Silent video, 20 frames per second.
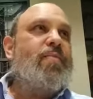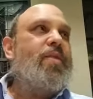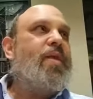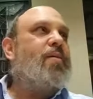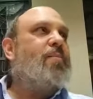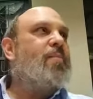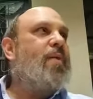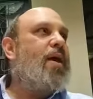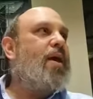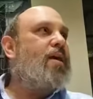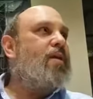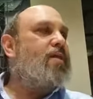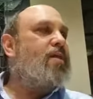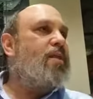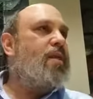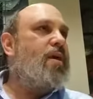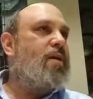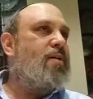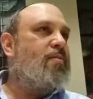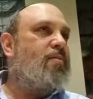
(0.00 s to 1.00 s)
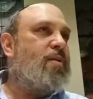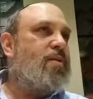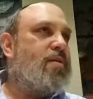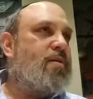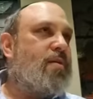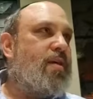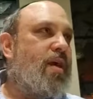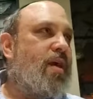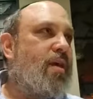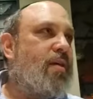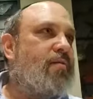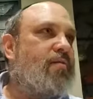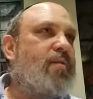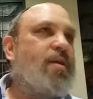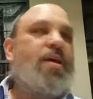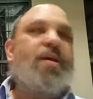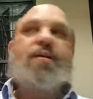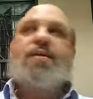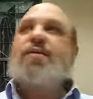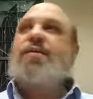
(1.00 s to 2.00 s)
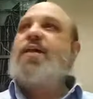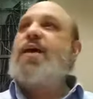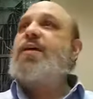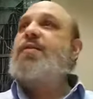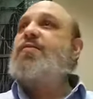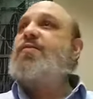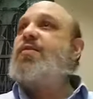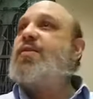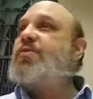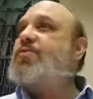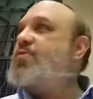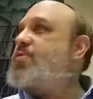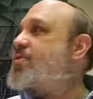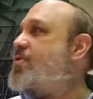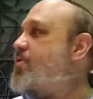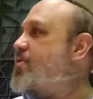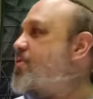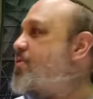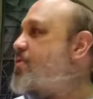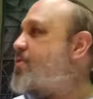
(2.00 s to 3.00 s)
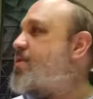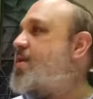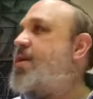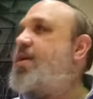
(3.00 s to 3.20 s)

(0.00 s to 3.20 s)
The main thing was saved. That's the good news.